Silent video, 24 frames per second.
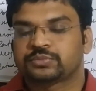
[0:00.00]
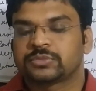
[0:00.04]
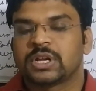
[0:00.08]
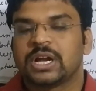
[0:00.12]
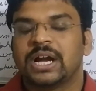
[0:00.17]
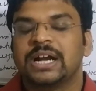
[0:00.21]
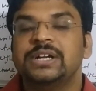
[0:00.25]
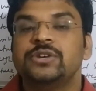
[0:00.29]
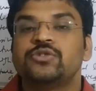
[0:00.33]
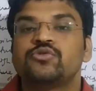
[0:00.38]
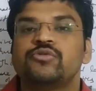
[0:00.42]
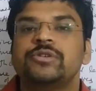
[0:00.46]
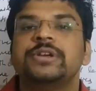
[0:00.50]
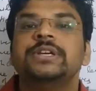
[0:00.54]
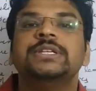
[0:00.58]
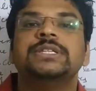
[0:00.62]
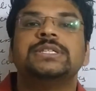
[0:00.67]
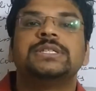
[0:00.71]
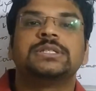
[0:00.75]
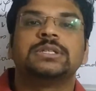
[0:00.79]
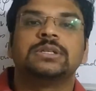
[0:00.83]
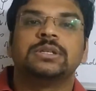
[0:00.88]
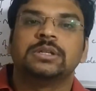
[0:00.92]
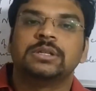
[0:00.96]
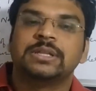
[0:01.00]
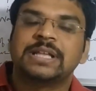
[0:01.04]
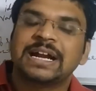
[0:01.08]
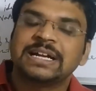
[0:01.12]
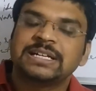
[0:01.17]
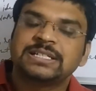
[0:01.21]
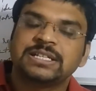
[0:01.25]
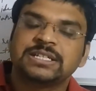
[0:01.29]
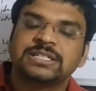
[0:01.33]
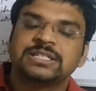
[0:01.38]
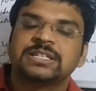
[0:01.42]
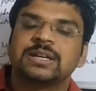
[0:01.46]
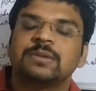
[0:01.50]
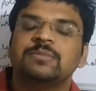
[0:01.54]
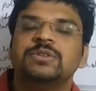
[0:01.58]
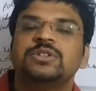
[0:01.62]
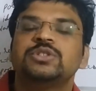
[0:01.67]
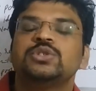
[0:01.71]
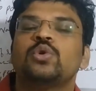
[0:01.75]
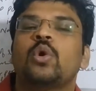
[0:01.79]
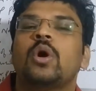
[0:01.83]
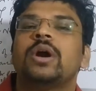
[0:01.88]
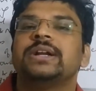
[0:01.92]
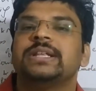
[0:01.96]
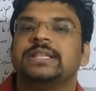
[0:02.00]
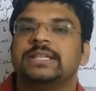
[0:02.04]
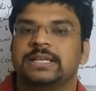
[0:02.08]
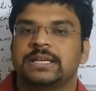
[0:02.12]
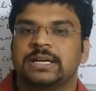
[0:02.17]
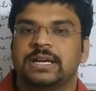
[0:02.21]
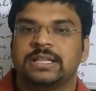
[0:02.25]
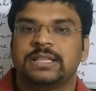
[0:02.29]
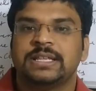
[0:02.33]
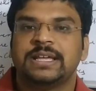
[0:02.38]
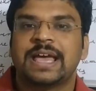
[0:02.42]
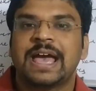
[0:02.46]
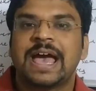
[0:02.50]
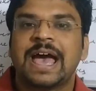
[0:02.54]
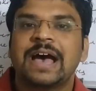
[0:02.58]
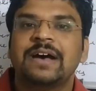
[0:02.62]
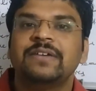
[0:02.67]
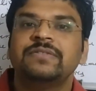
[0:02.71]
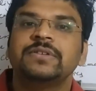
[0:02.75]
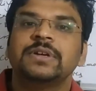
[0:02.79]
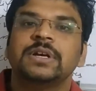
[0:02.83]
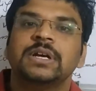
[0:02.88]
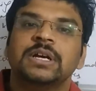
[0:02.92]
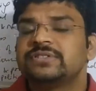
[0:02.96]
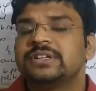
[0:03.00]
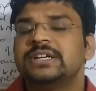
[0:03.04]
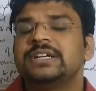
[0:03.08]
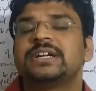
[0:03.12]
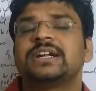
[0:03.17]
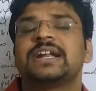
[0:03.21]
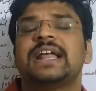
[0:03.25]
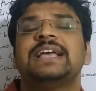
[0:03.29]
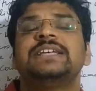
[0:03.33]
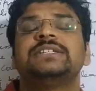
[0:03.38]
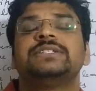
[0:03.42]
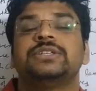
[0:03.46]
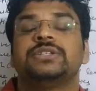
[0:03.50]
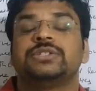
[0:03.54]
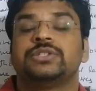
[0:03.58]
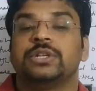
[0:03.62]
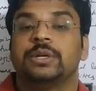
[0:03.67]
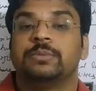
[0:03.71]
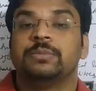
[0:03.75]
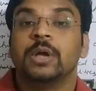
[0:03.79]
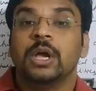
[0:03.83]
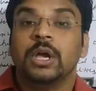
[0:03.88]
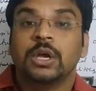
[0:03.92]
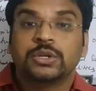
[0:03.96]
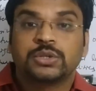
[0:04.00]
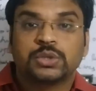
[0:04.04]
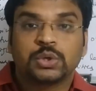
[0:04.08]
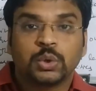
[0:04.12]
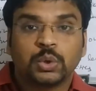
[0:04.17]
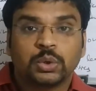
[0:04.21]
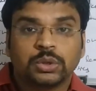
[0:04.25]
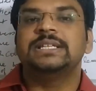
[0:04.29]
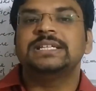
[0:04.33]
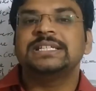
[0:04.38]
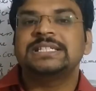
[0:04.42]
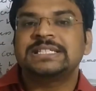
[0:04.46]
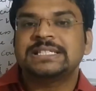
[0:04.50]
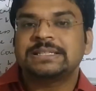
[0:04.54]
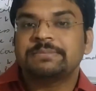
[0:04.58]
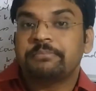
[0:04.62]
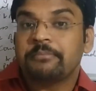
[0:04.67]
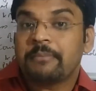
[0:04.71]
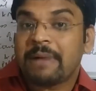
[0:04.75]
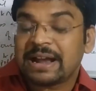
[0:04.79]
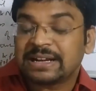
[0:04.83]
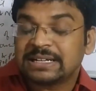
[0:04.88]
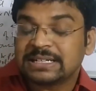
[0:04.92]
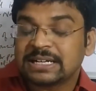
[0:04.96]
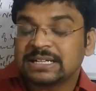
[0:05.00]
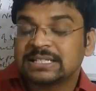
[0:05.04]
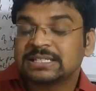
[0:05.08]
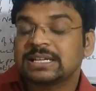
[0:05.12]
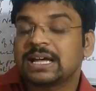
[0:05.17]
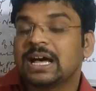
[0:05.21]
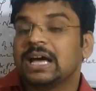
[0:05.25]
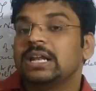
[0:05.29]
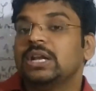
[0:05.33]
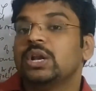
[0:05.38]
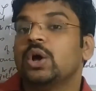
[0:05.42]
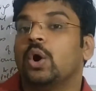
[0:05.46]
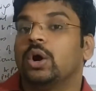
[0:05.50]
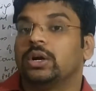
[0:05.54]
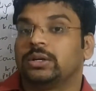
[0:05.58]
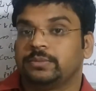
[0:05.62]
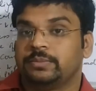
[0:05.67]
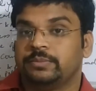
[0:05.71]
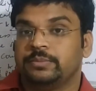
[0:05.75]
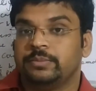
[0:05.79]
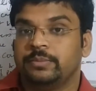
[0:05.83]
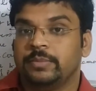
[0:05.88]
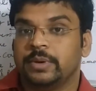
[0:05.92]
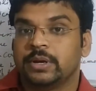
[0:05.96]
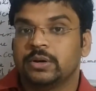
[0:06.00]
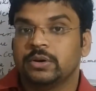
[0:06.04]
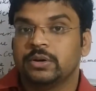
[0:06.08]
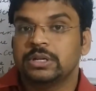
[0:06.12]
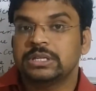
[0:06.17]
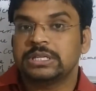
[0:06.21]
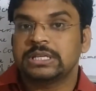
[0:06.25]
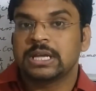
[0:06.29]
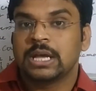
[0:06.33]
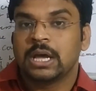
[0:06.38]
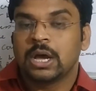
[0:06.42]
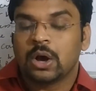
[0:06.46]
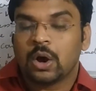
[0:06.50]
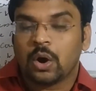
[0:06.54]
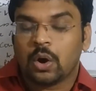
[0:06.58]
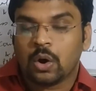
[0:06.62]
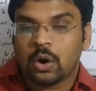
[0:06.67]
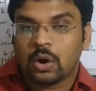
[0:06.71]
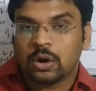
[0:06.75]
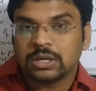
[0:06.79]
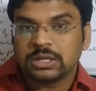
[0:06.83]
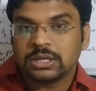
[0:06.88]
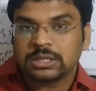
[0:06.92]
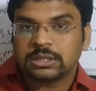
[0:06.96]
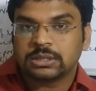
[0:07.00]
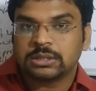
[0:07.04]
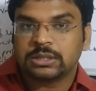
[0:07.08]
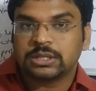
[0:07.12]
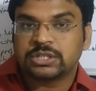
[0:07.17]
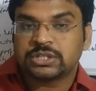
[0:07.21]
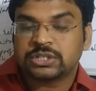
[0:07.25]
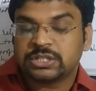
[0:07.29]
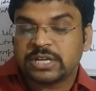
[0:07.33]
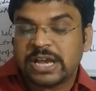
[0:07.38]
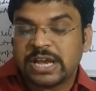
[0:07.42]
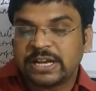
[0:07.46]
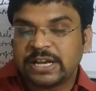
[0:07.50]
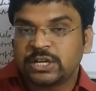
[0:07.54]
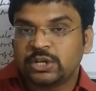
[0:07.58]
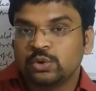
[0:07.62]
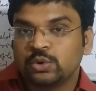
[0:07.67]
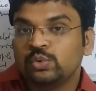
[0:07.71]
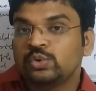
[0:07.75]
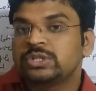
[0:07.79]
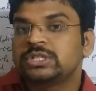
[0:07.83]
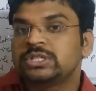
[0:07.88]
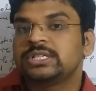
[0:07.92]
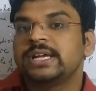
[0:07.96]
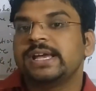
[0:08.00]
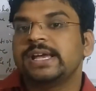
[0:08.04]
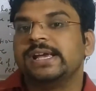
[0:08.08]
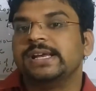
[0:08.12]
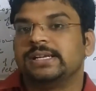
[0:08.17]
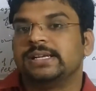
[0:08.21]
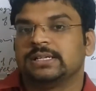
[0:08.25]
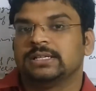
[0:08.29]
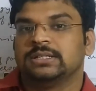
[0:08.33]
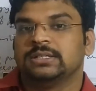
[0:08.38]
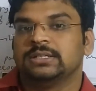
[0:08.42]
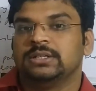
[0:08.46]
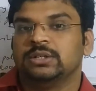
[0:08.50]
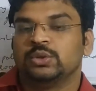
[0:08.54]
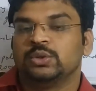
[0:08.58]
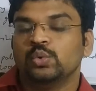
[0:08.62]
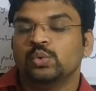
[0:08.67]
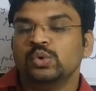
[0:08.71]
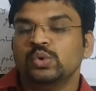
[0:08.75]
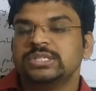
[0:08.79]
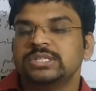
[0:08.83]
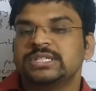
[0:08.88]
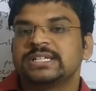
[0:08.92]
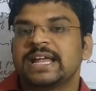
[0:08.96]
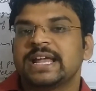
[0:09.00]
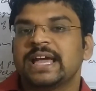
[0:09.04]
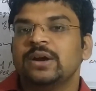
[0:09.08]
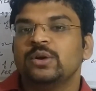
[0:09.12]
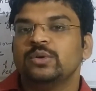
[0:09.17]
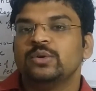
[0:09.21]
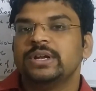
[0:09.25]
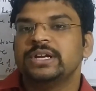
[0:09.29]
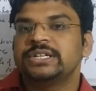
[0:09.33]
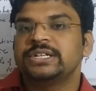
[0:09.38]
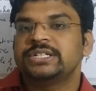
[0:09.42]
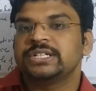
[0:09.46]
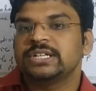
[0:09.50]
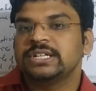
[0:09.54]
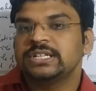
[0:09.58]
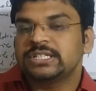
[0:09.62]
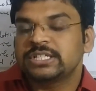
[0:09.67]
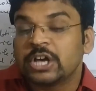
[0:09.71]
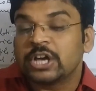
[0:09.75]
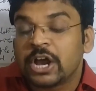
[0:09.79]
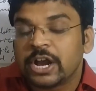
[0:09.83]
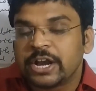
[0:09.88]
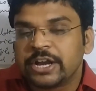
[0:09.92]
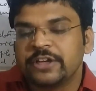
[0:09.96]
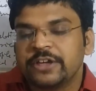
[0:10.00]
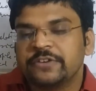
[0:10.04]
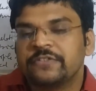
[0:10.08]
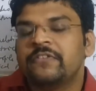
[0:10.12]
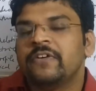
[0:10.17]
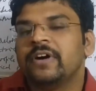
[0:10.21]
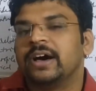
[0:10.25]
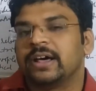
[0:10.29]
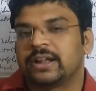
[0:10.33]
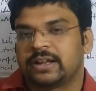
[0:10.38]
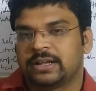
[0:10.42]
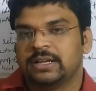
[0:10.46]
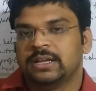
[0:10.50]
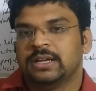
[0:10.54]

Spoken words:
countries that system is not there, they have centralized system. So this matters a lot because on state to state rules regulations differ.